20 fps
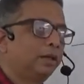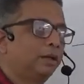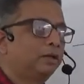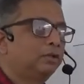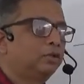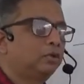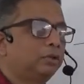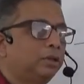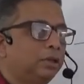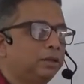
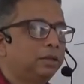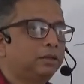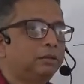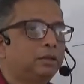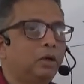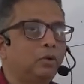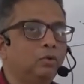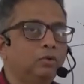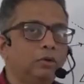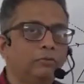So this is
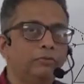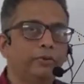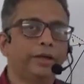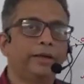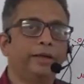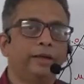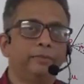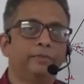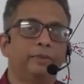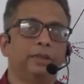how the
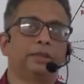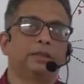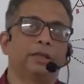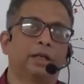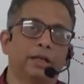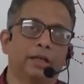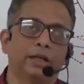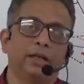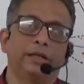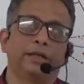variables
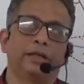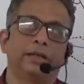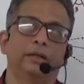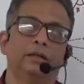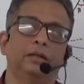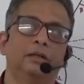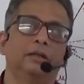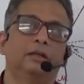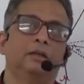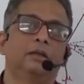are
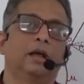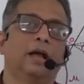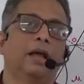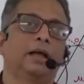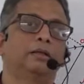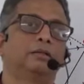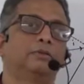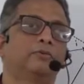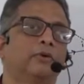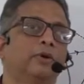related
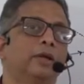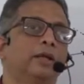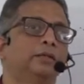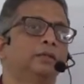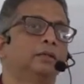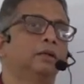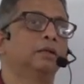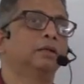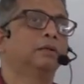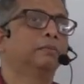as far as
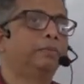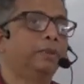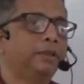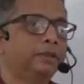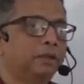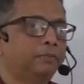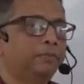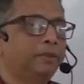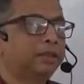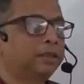a
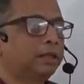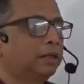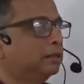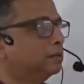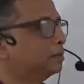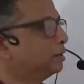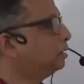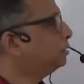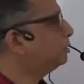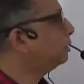prism is concerned.